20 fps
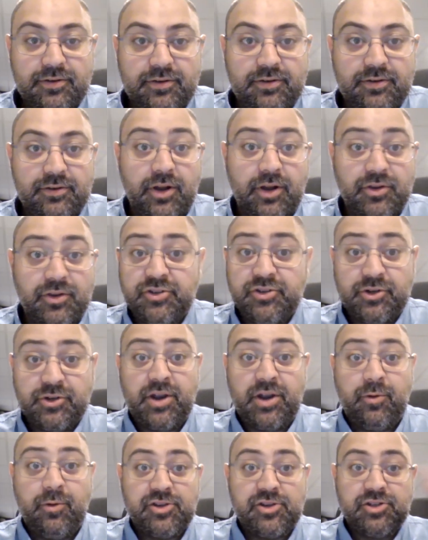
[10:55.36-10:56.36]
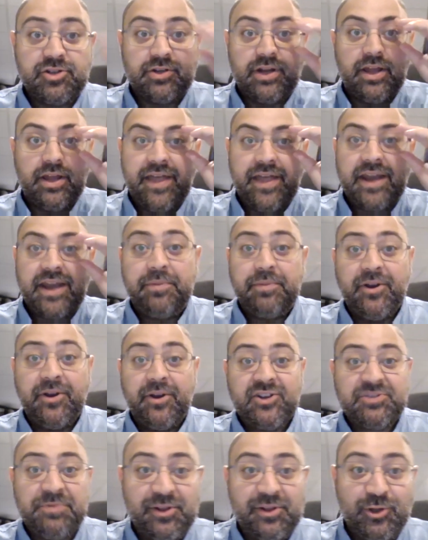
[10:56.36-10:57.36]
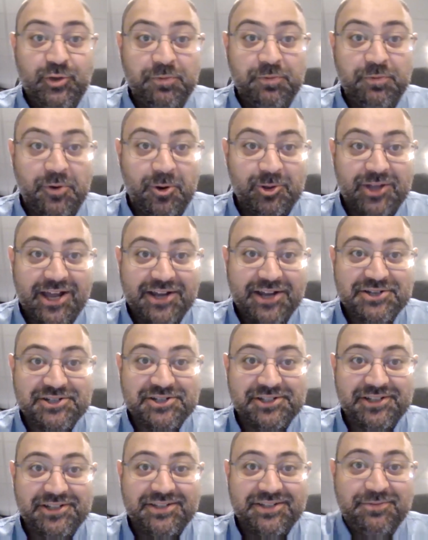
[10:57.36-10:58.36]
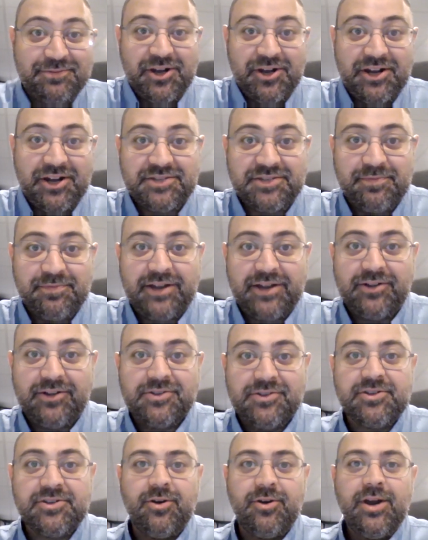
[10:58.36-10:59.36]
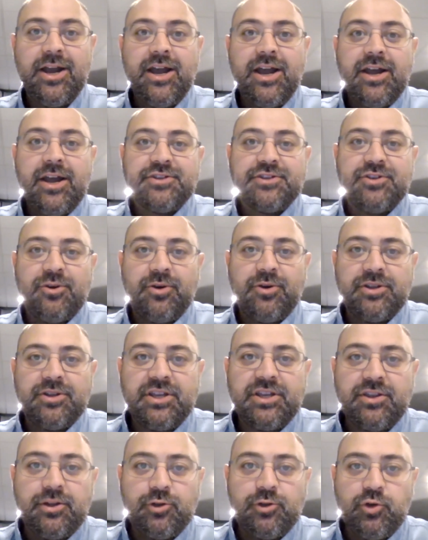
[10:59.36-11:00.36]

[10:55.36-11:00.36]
That's a great question. That appears to be the loophole, actually, to be honest, Michael. So it's like the